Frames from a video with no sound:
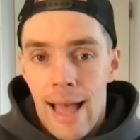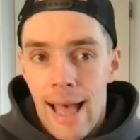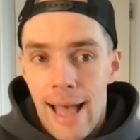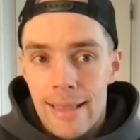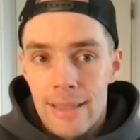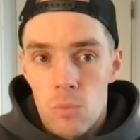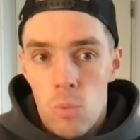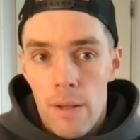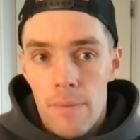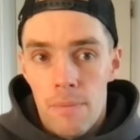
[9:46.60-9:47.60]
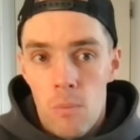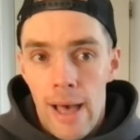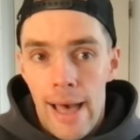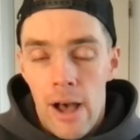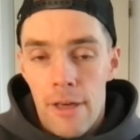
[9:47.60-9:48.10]
and one
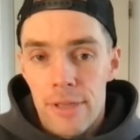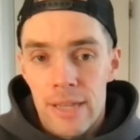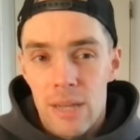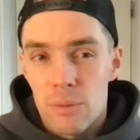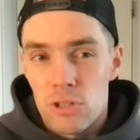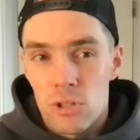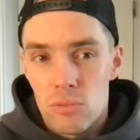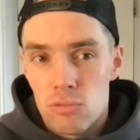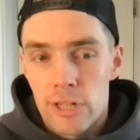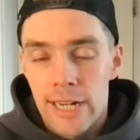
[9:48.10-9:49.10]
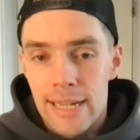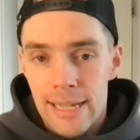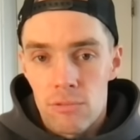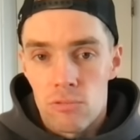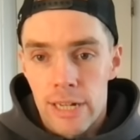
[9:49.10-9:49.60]
where I think he would do
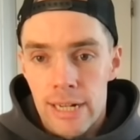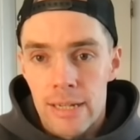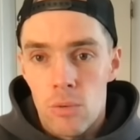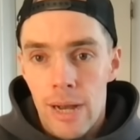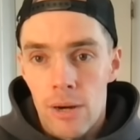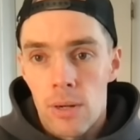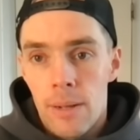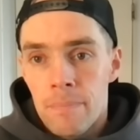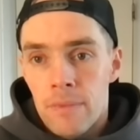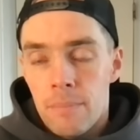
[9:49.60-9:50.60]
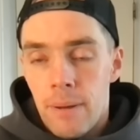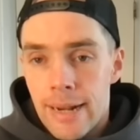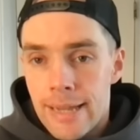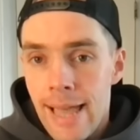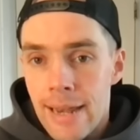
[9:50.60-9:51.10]
really, really well. But
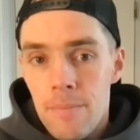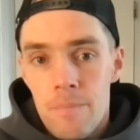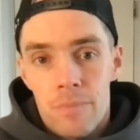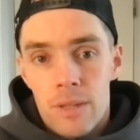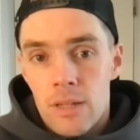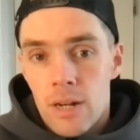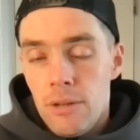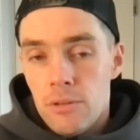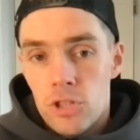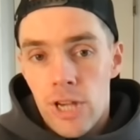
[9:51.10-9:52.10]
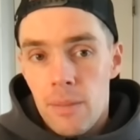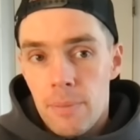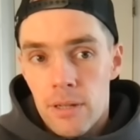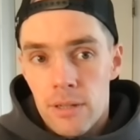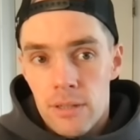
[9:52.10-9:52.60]
again, you know,
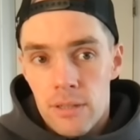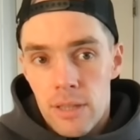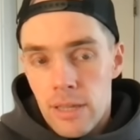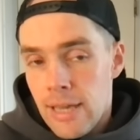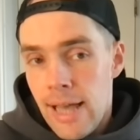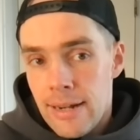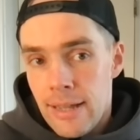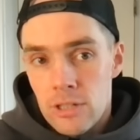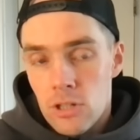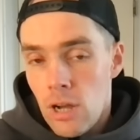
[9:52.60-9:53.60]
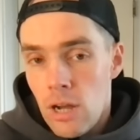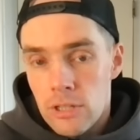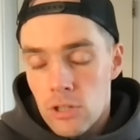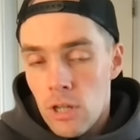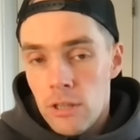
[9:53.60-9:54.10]
Chalobah
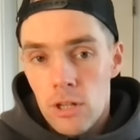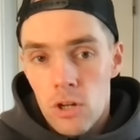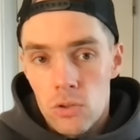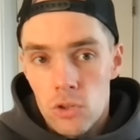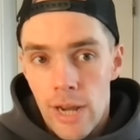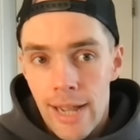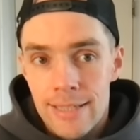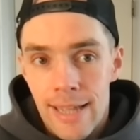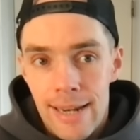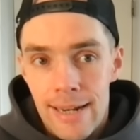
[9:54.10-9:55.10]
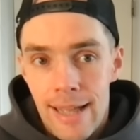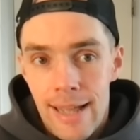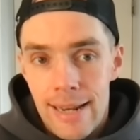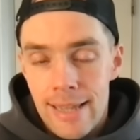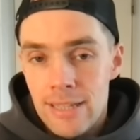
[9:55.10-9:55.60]
is under contract,
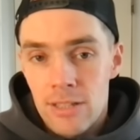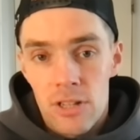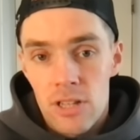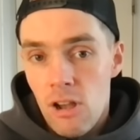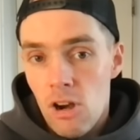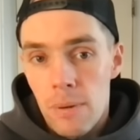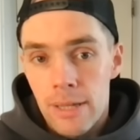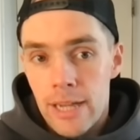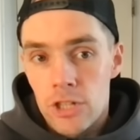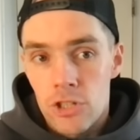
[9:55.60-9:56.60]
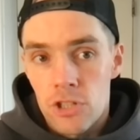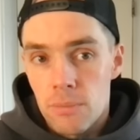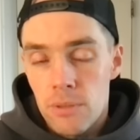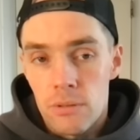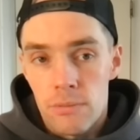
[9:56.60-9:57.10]
and he's under no obligation to
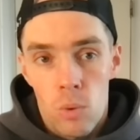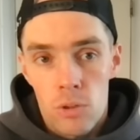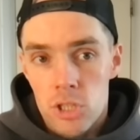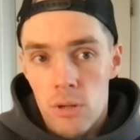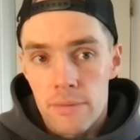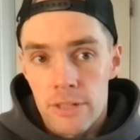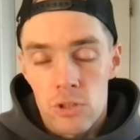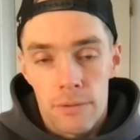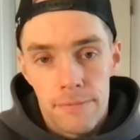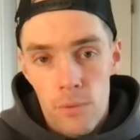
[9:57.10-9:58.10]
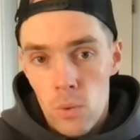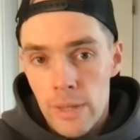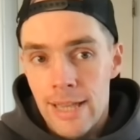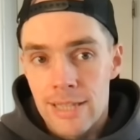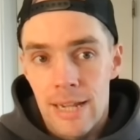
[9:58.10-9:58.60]
move whatsoever. He's got 4
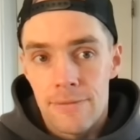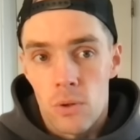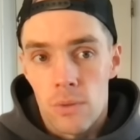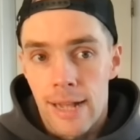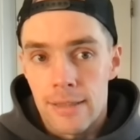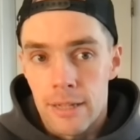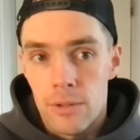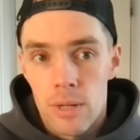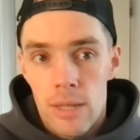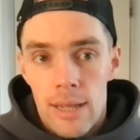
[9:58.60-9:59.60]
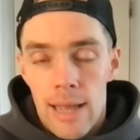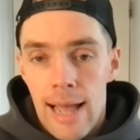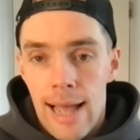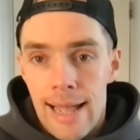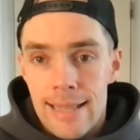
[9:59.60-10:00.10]
years left on that deal,
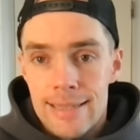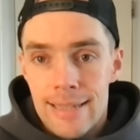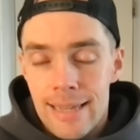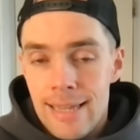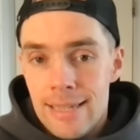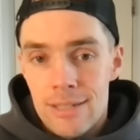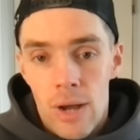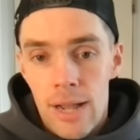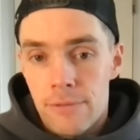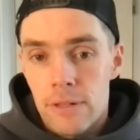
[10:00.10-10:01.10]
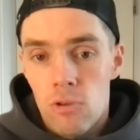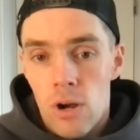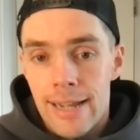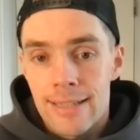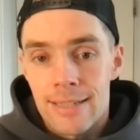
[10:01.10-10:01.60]
and he's got every
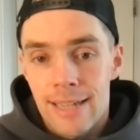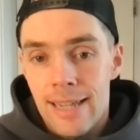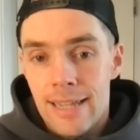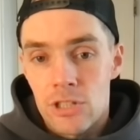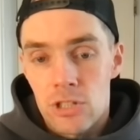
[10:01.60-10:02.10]
right to take his